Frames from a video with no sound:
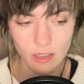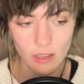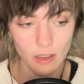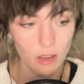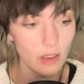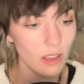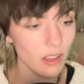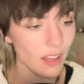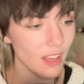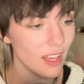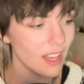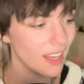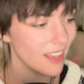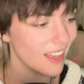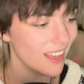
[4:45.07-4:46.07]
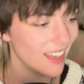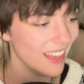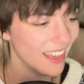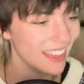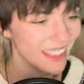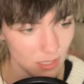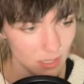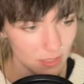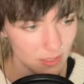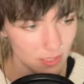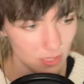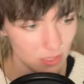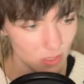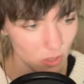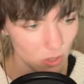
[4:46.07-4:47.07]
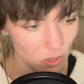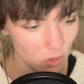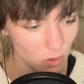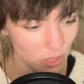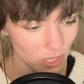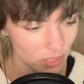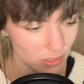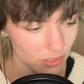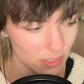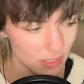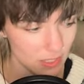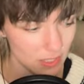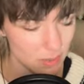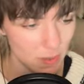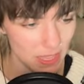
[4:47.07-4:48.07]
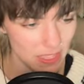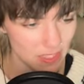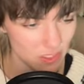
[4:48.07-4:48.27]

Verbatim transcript: Oh, is this gargoyle going to spit